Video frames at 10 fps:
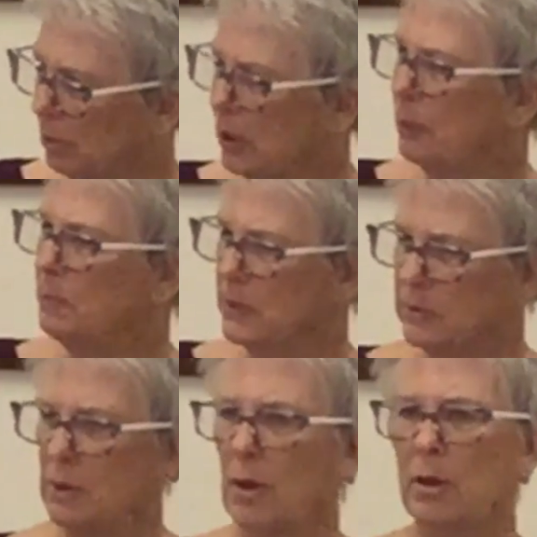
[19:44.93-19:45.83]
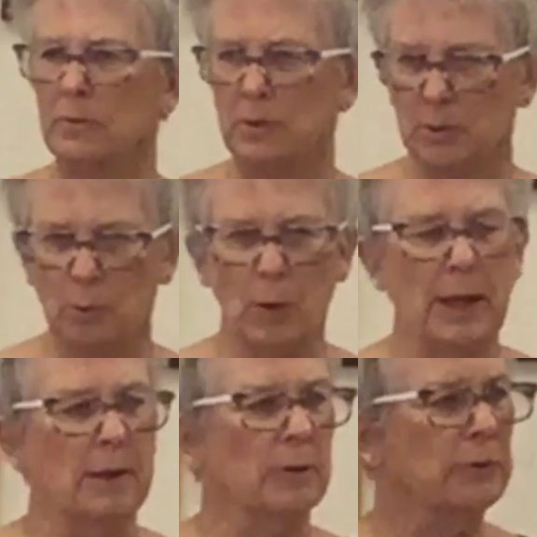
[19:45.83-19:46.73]
keep the songs and the
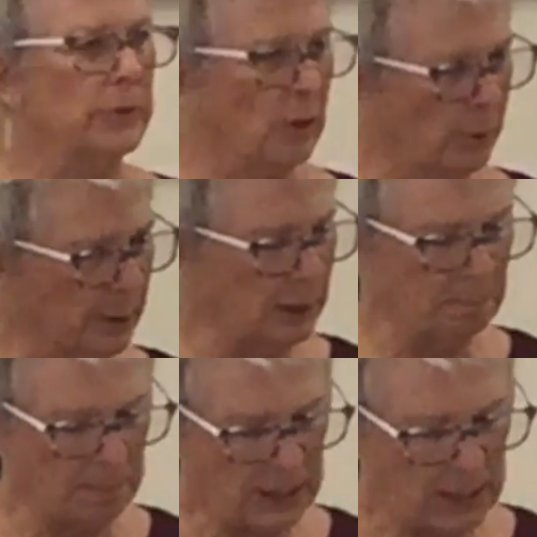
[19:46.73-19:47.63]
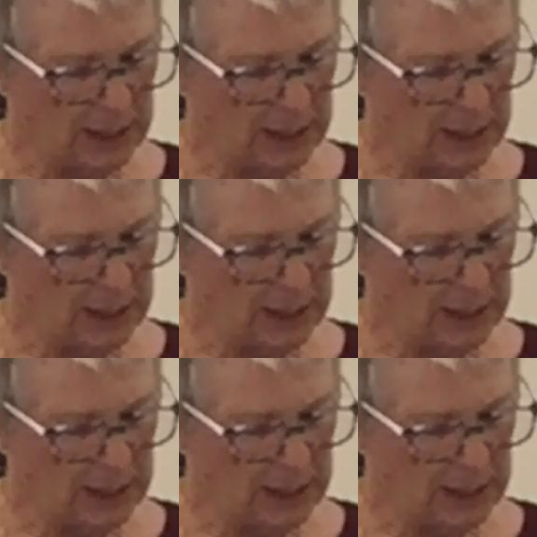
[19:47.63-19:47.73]
wails going.